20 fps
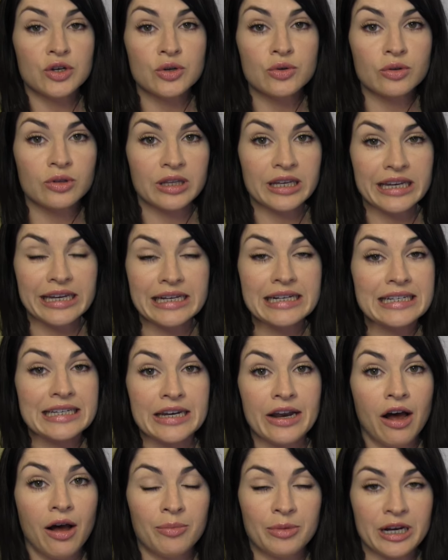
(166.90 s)
newly
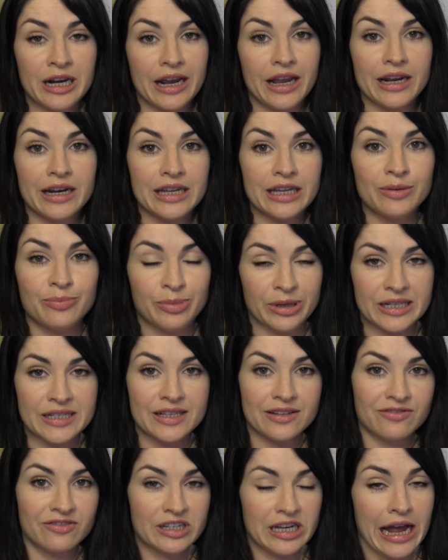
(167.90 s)
denominated
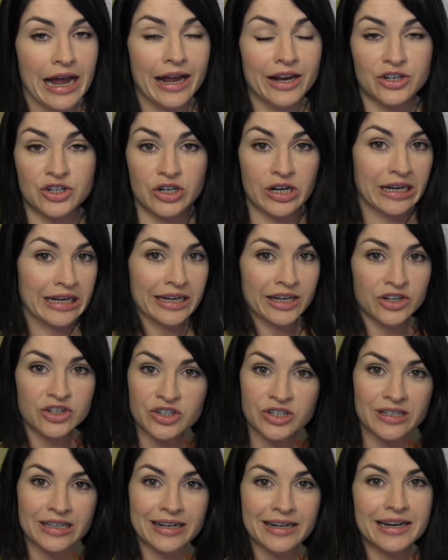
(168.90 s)
bits of Dash,
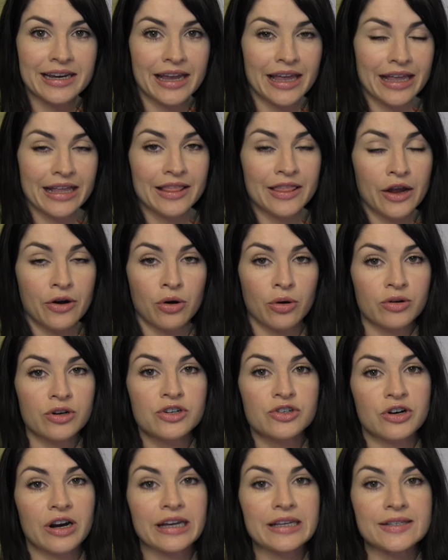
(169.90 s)
each sitting in their own
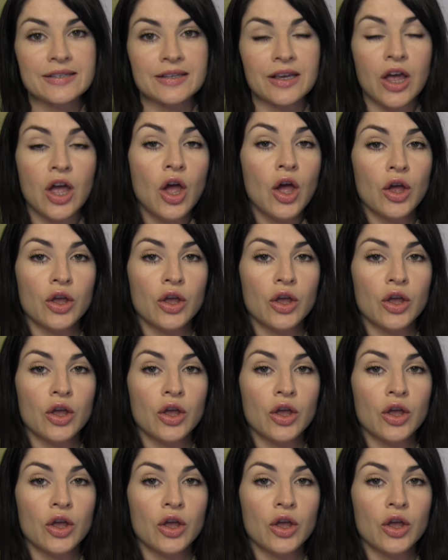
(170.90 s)
address,